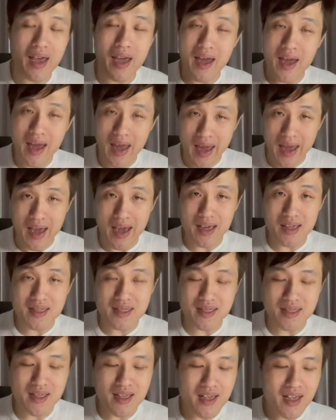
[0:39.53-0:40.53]

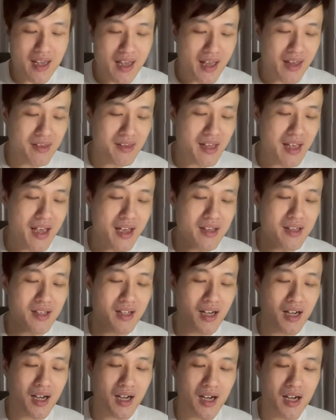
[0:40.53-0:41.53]
x, and then
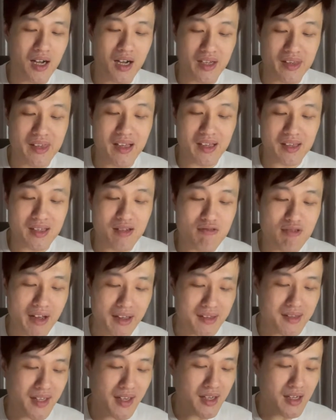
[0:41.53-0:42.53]
another
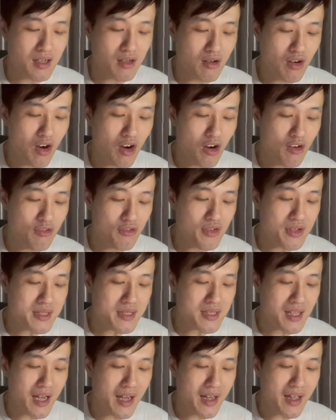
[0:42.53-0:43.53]
rectangle of
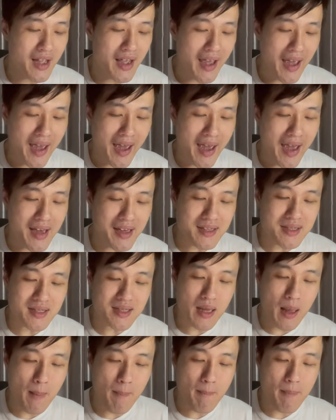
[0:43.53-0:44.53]
side x
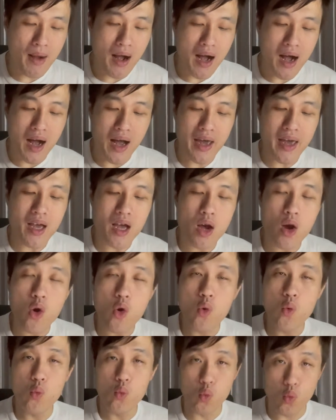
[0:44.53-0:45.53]
by
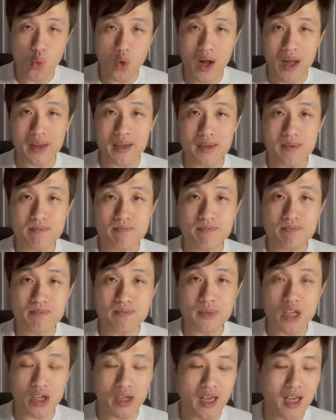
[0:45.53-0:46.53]
1.
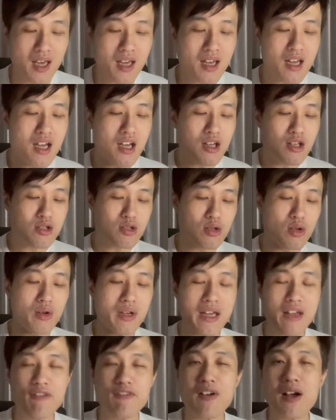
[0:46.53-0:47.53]
Okay, so
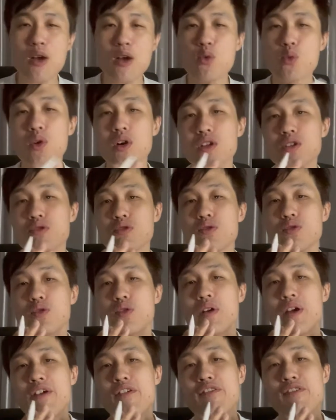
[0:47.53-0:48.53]
if I were to go
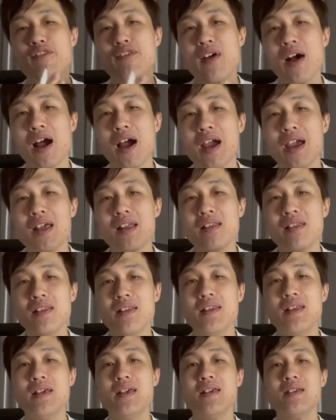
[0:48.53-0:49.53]
and find
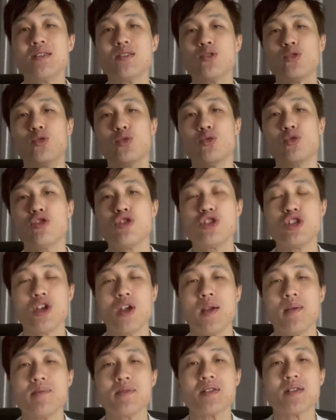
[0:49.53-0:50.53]
these two
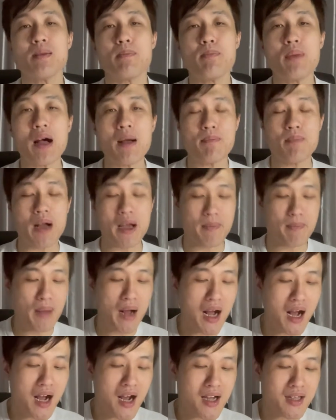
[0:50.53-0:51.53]
shapes part by
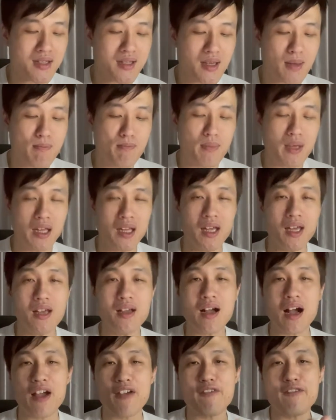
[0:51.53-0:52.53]
part, meaning
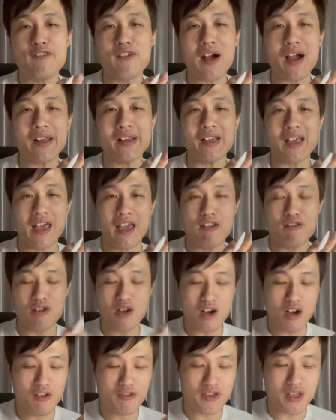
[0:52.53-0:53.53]
I find the area
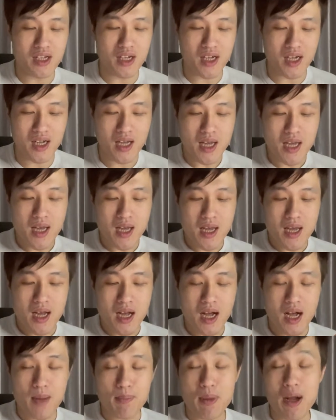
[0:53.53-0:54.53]
of the
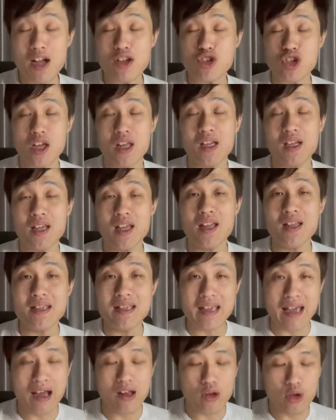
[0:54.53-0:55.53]
part shaded in
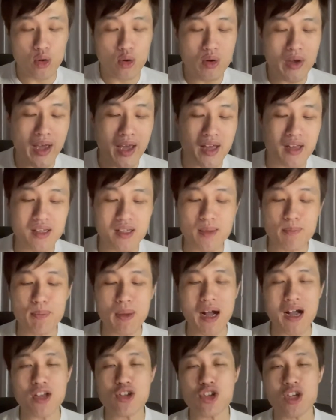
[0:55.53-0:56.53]
yellow and the
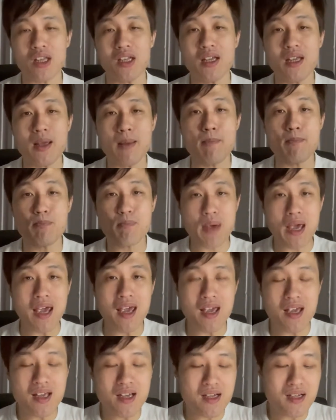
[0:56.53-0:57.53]
part shaded in
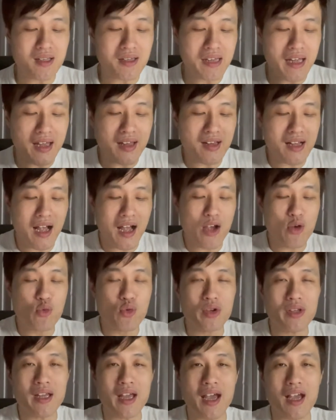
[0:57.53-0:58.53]
pink, then I
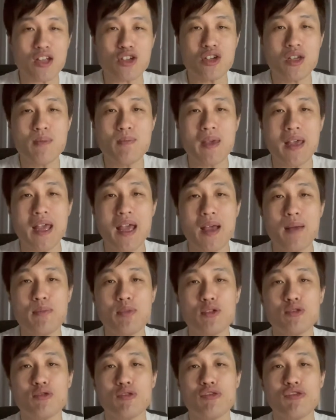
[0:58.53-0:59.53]
would actually be able
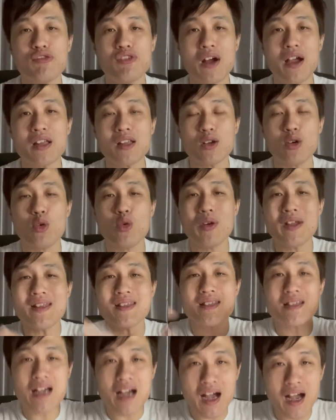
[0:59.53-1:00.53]
to find the whole
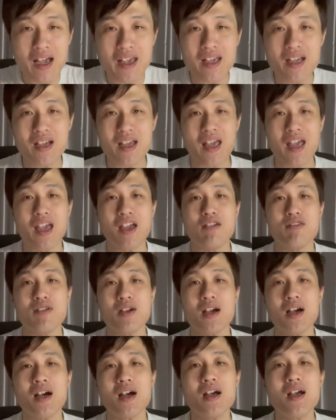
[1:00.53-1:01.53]
entire
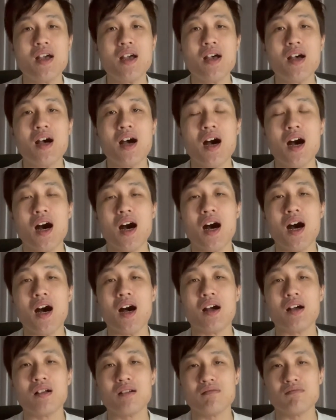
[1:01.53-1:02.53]
area
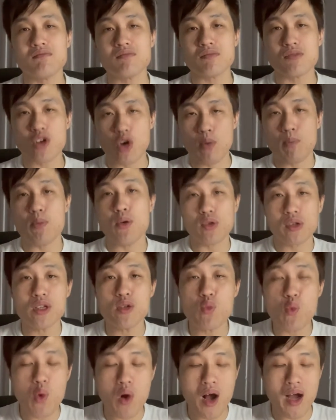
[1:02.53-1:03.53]
component
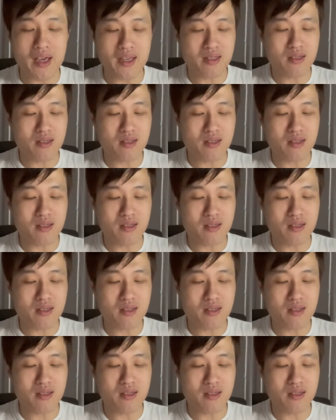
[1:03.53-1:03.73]
wise.